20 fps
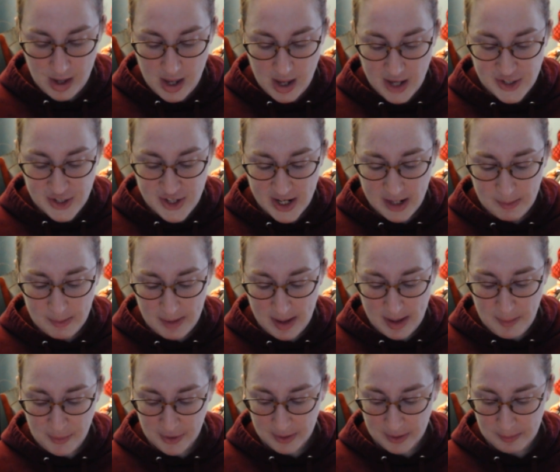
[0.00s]
Jacob
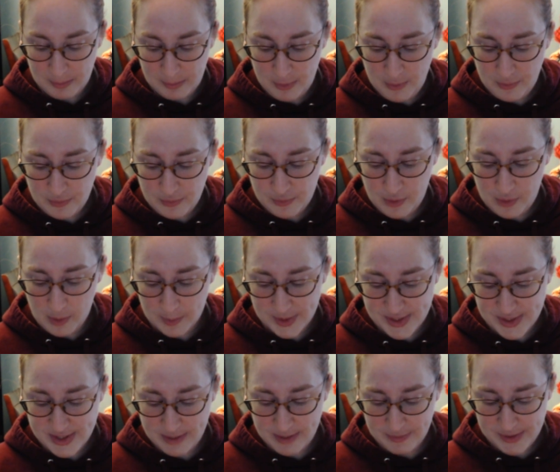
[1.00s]
Aborn moved forward
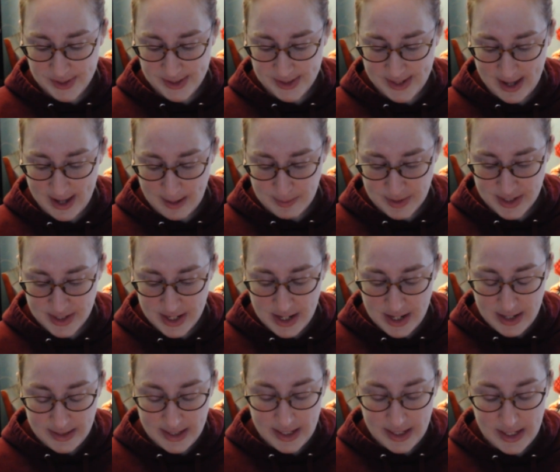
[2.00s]
several steps,
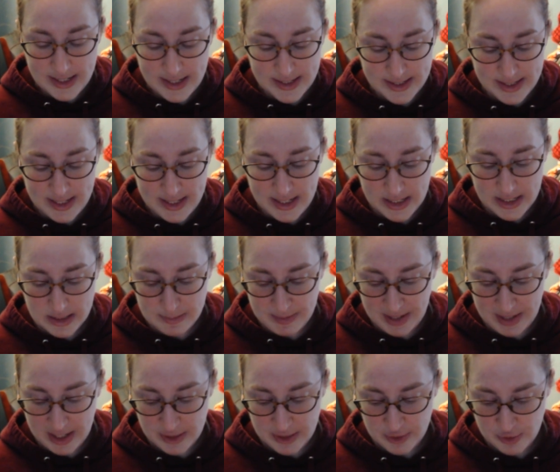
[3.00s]
then his knees
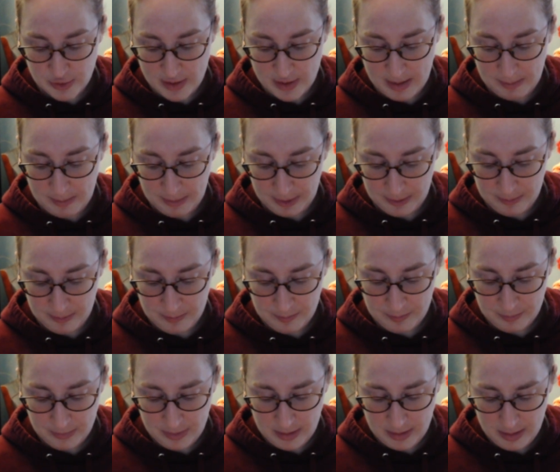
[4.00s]
began to tremble.
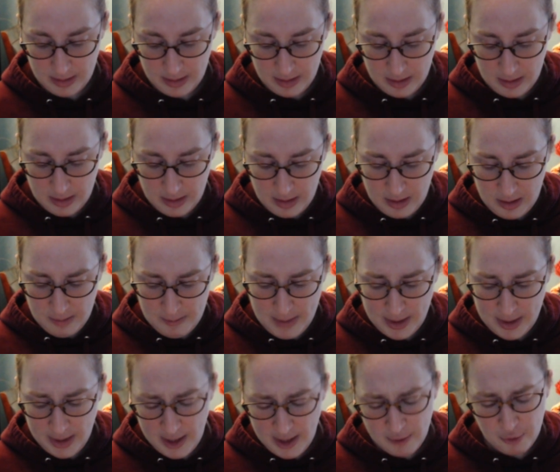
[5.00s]
"My
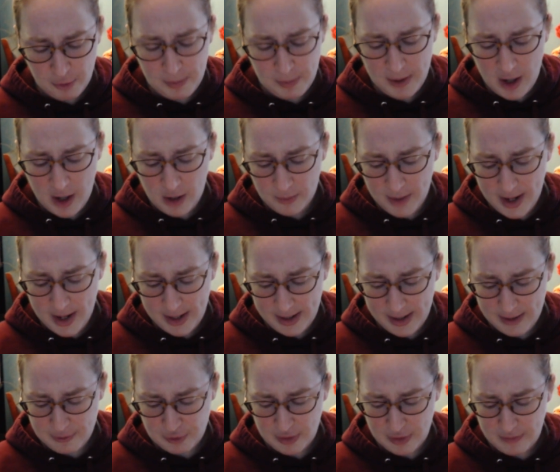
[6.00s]
legs will be all right
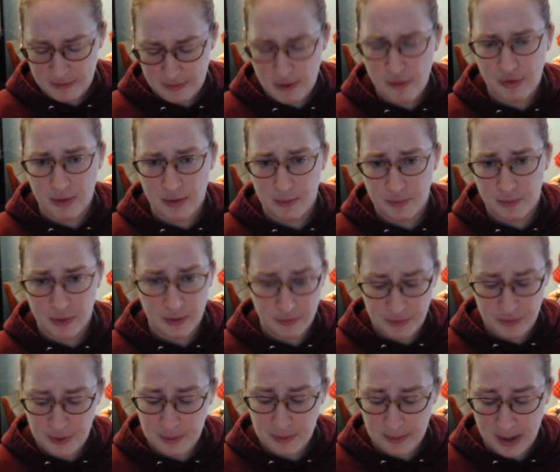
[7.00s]
after I've used them for a
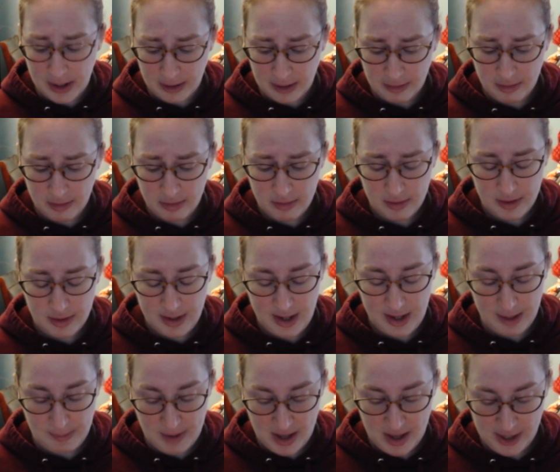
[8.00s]
few minutes," he
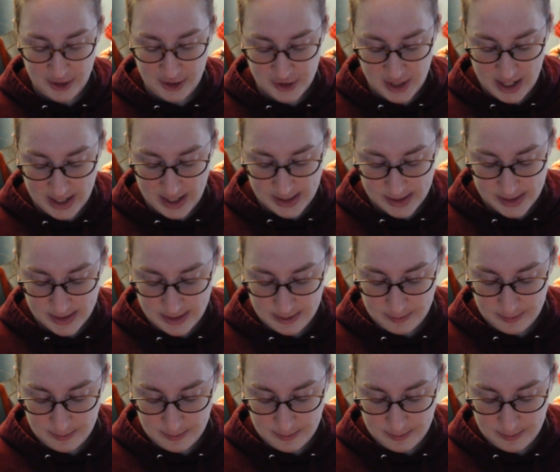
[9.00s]
apologized.